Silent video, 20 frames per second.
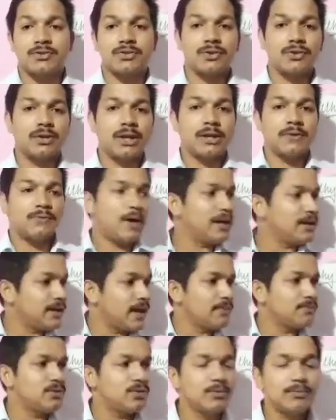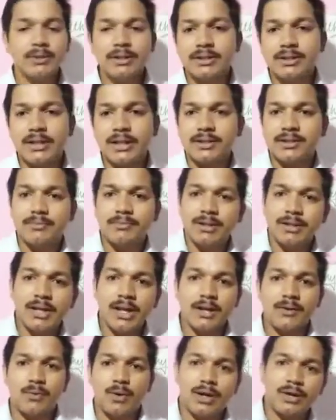So like 5 times you mean doesn't mean
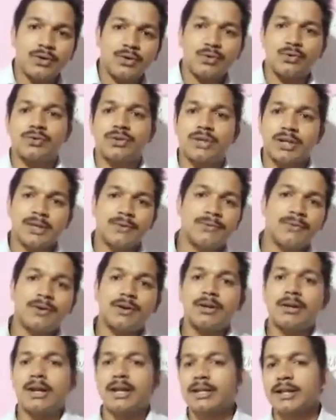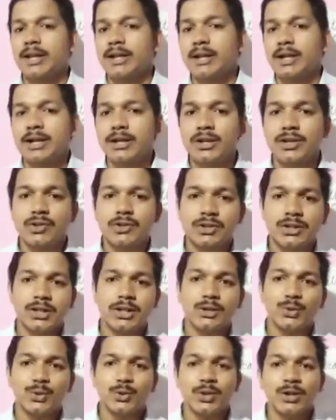that 1, 2, 3, 4 like that
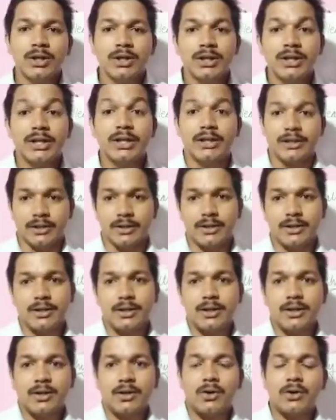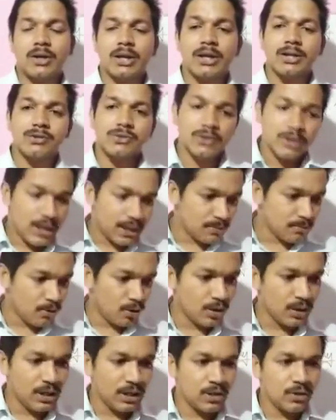continuously you eat. Okay, so like
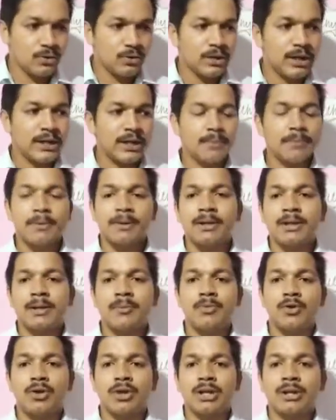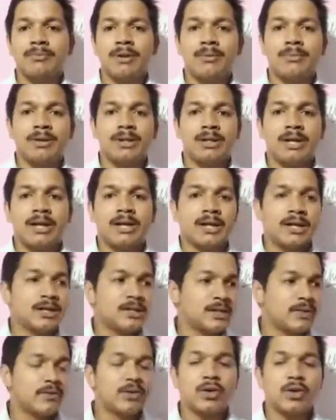morning, you get up in the morning, maybe like
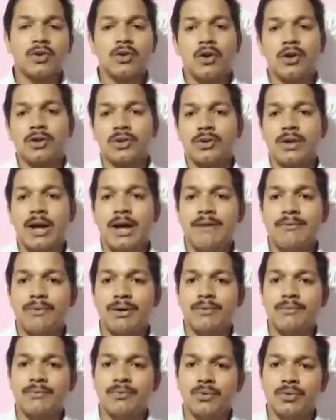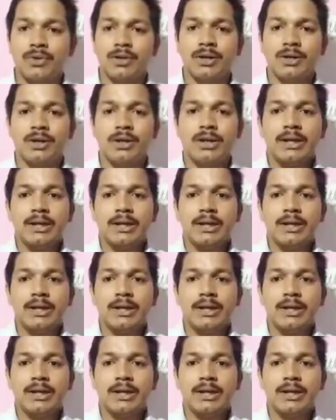7 o'clock you have one food.